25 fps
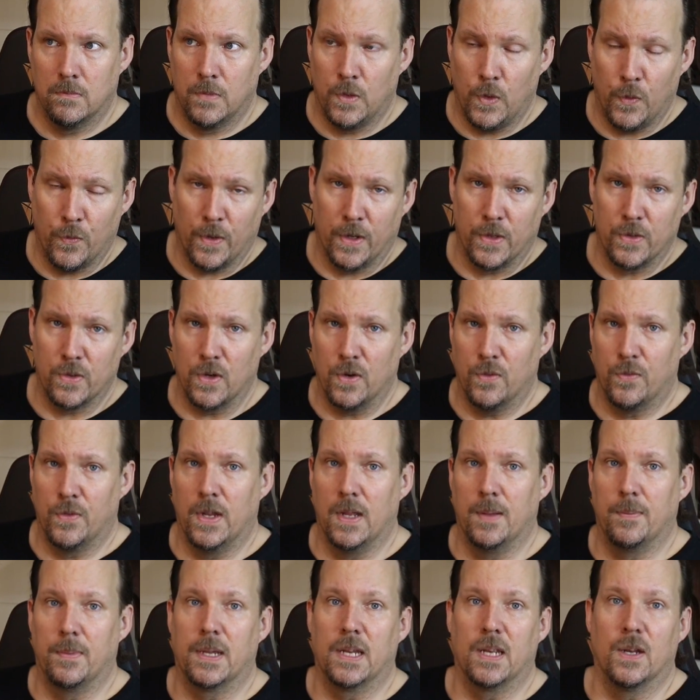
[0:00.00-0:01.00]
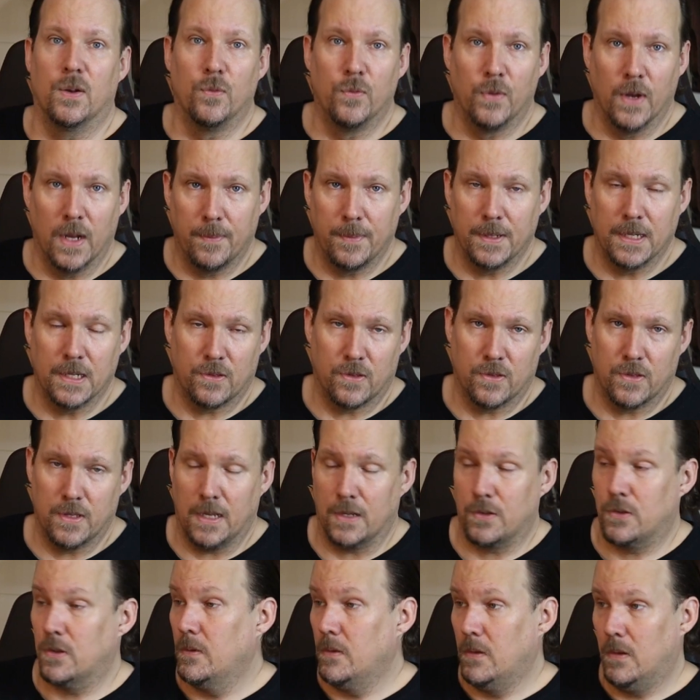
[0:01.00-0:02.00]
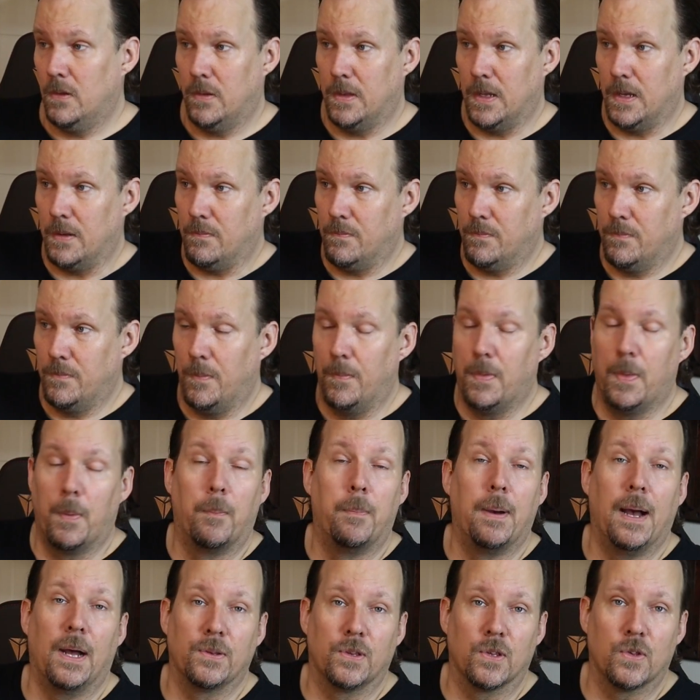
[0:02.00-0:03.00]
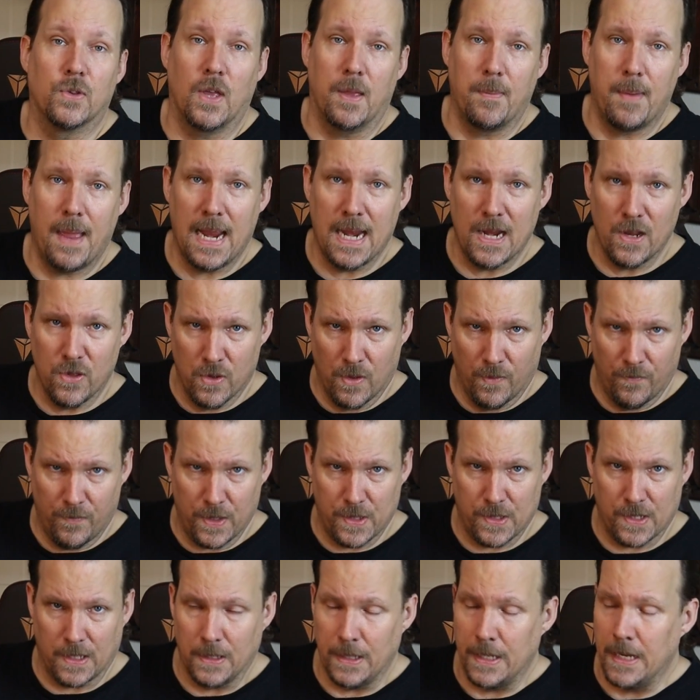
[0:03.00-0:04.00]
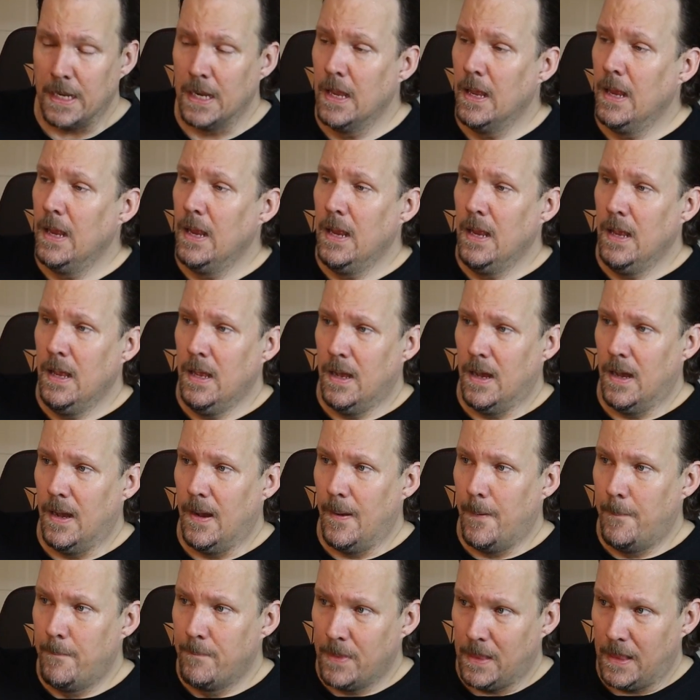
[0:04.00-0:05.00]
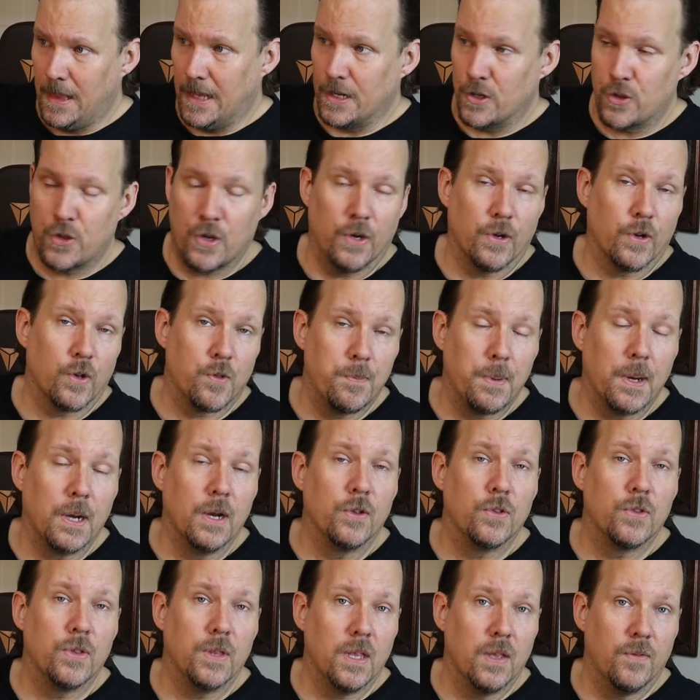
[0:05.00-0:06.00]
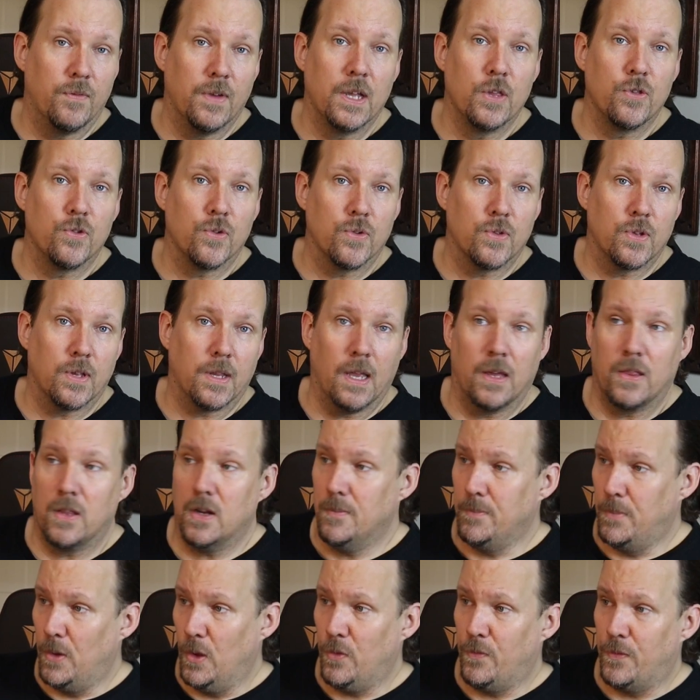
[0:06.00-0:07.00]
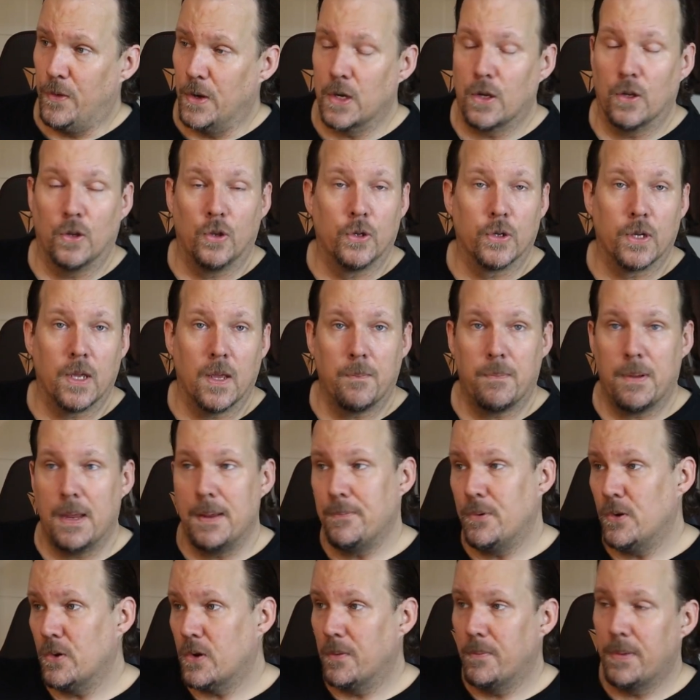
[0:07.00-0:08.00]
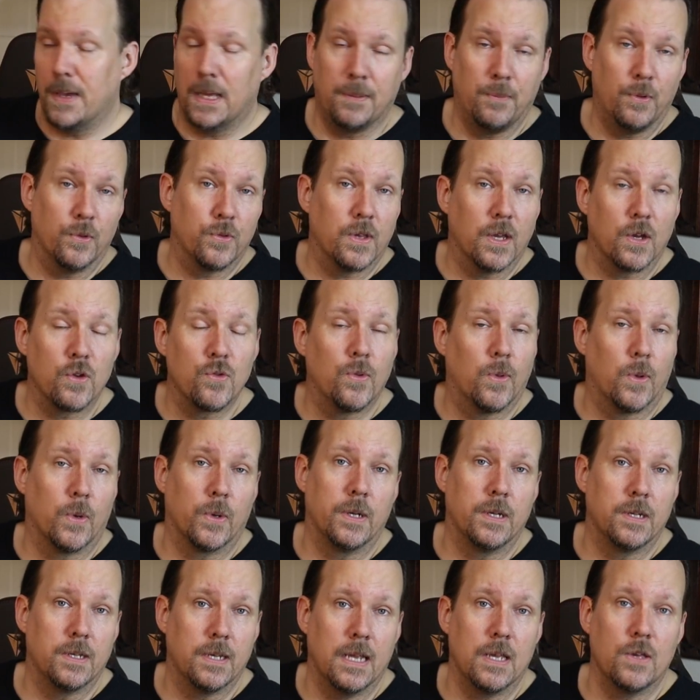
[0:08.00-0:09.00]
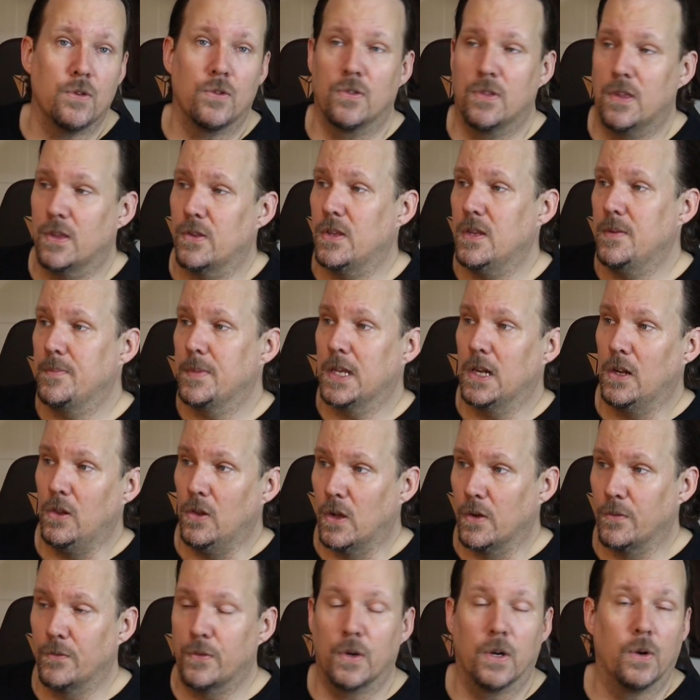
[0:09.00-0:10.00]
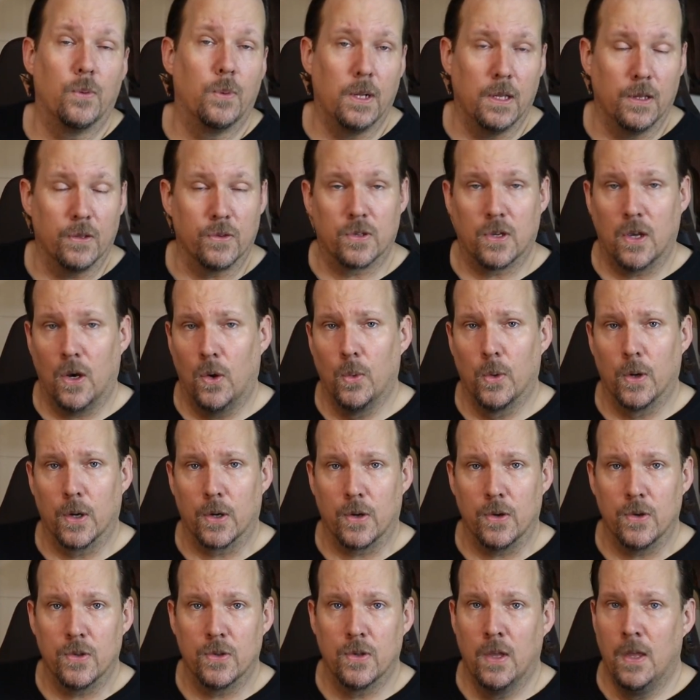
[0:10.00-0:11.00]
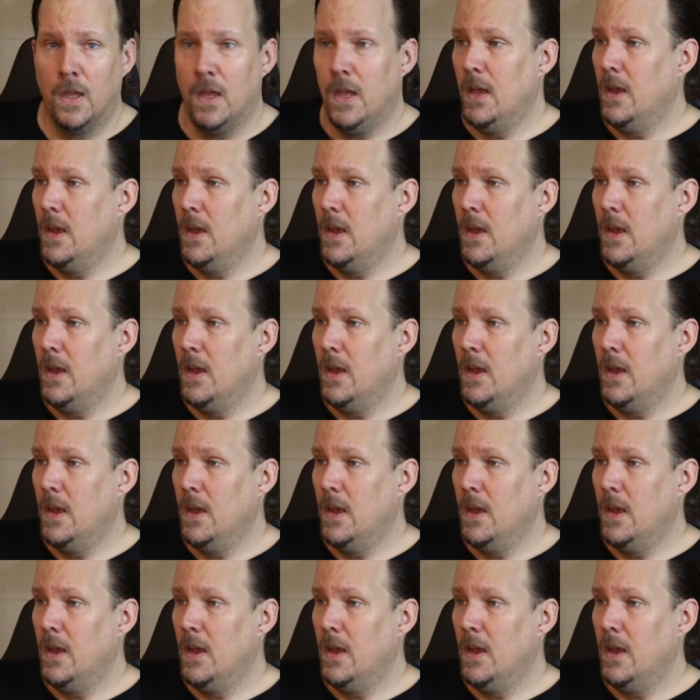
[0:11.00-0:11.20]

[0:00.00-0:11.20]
Your friends are your family and family doesn't sex. They're about the same age physically, a lot of shared experience in the Avengers together, both very good looking people, compatible sexual orientations, they seem to get along very well as co-workers,